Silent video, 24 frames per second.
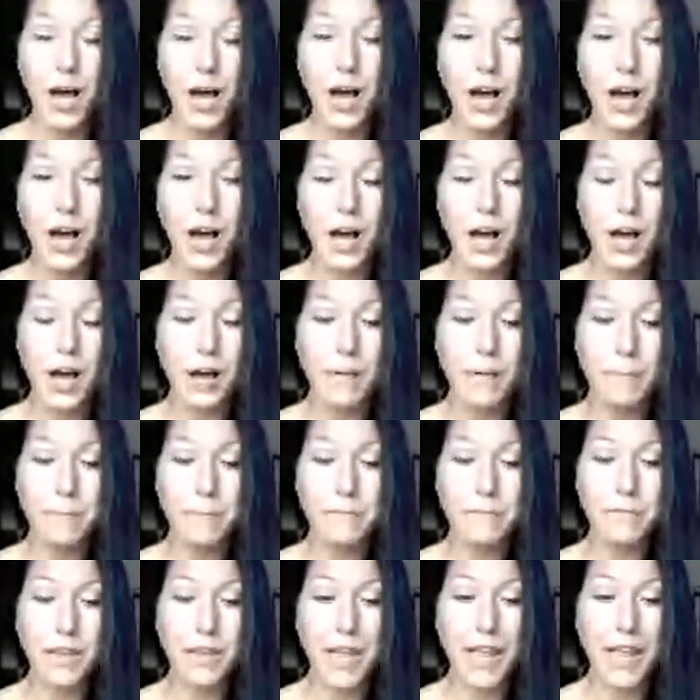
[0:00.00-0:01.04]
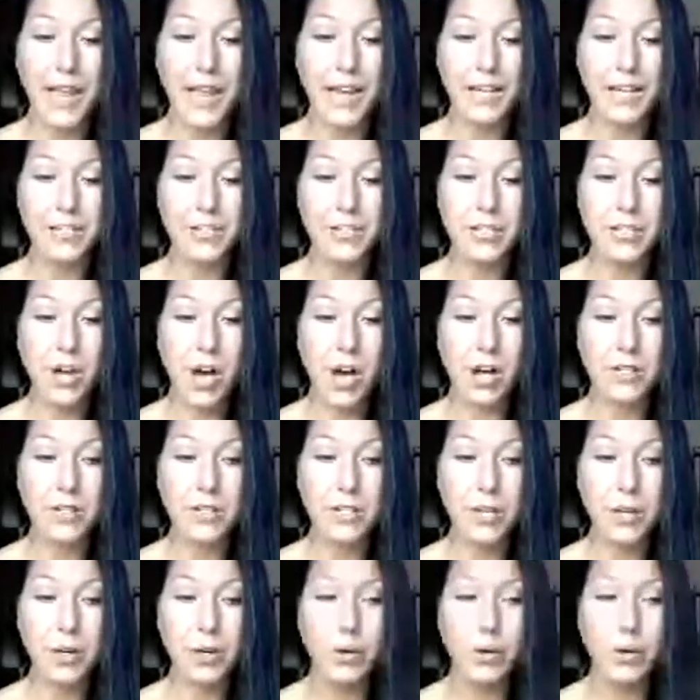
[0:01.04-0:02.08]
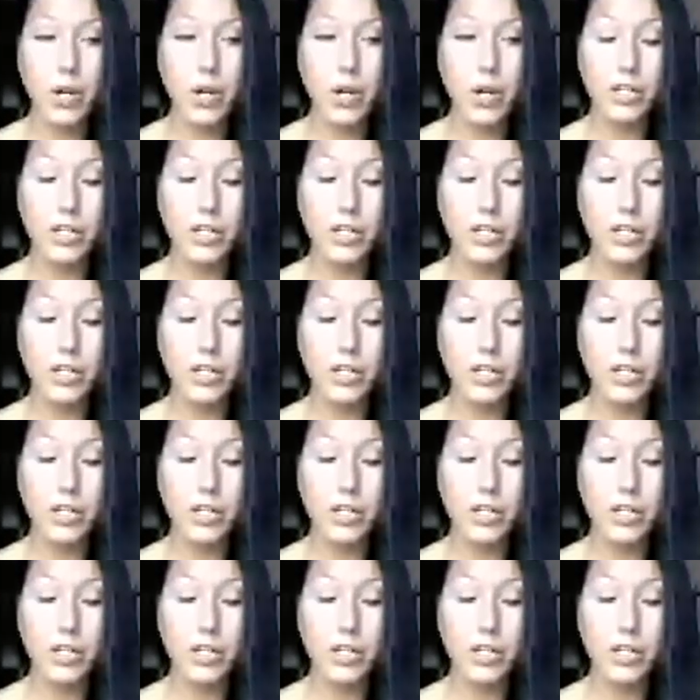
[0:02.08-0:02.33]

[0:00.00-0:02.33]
And also